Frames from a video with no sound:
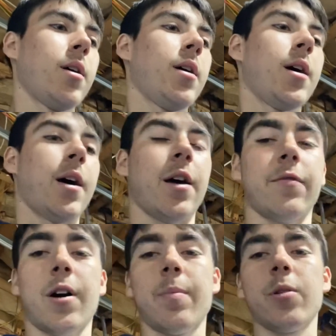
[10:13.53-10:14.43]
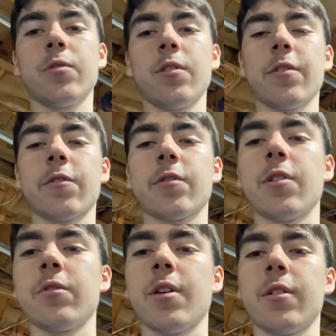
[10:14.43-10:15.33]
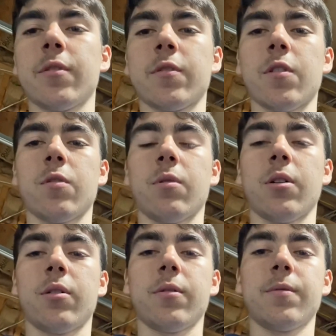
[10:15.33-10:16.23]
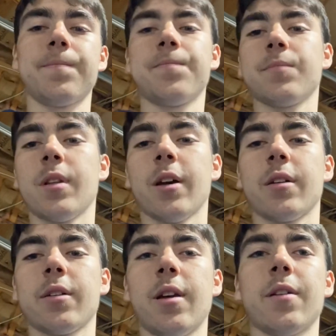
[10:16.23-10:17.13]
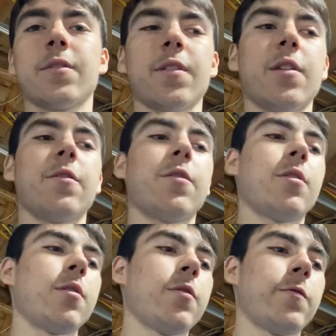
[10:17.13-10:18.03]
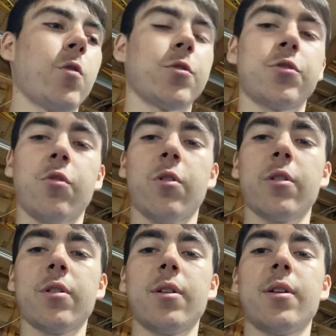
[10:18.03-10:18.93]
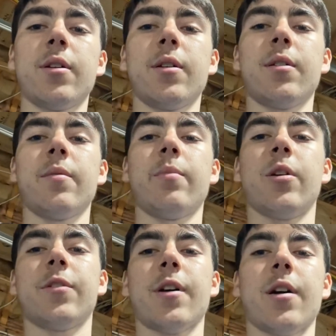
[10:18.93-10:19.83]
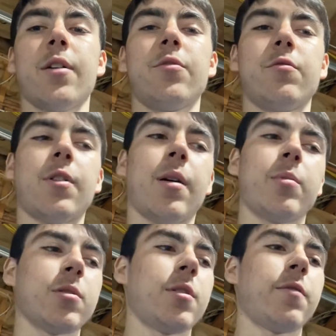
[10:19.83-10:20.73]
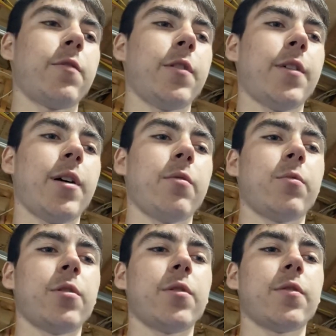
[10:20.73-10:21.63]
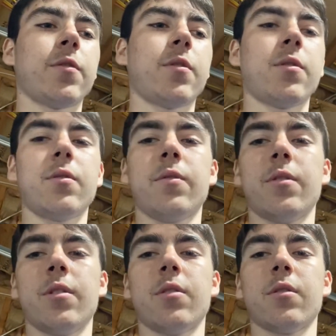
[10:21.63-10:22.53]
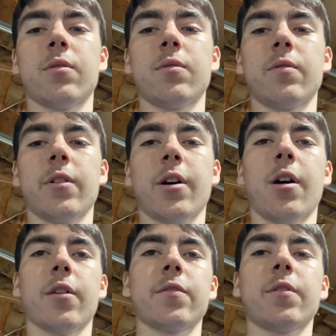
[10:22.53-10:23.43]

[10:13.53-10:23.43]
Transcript: I have not pulled the lifters out yet, so I can't say for sure, but I do not believe that that was the cause.